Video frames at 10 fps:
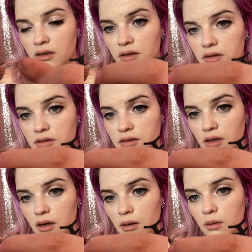
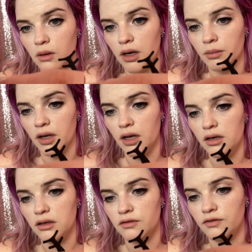So I'm kind
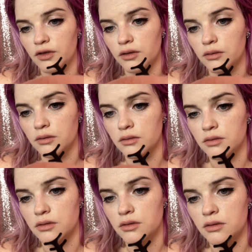of
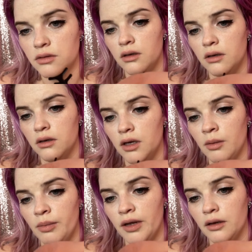confused
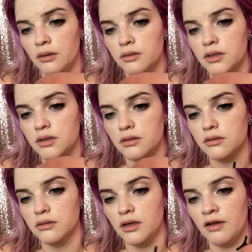about
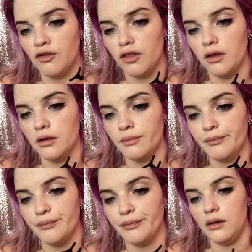everything,
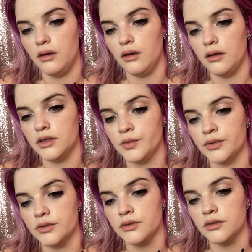as
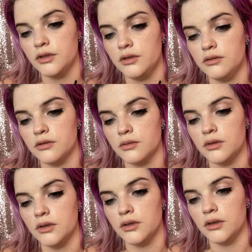per
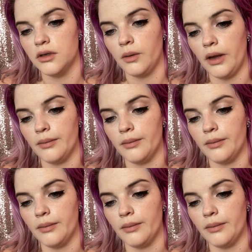usual. Okay.